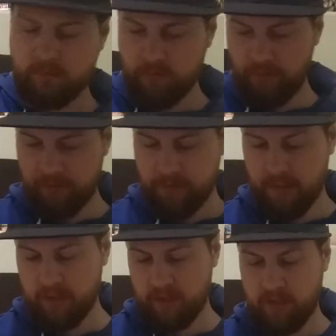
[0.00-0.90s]
both of
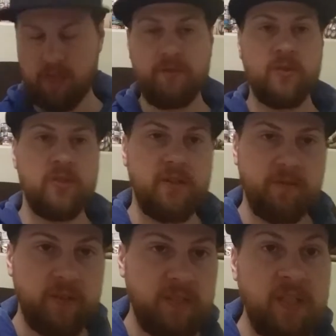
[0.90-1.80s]
these and see if there's a
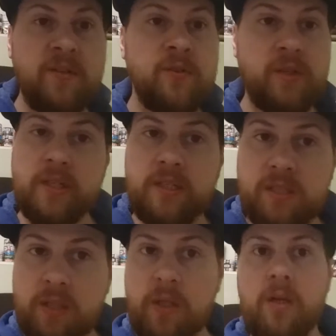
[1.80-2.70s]
difference. And if there
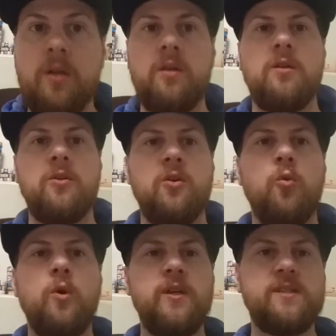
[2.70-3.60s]
is,
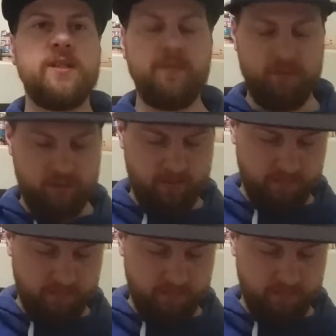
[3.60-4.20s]
what is the difference?